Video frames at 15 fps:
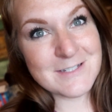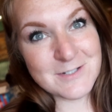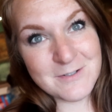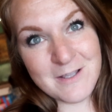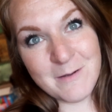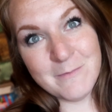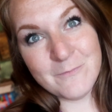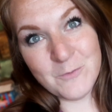to do
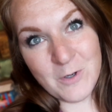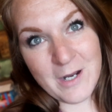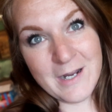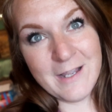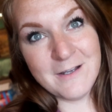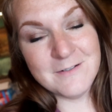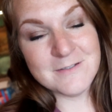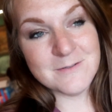that before I
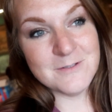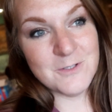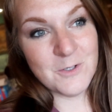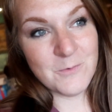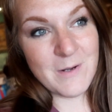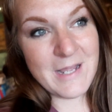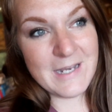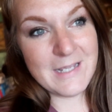go so they're
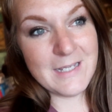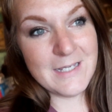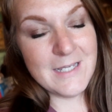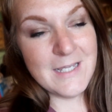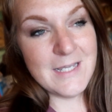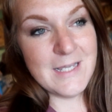ready.